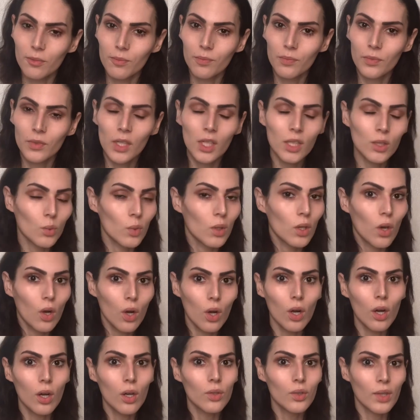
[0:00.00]
because we
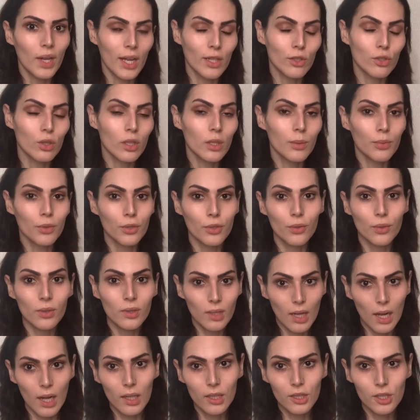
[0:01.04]
all naturally produce
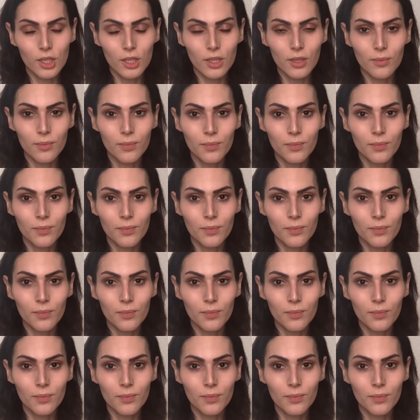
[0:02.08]
collagen.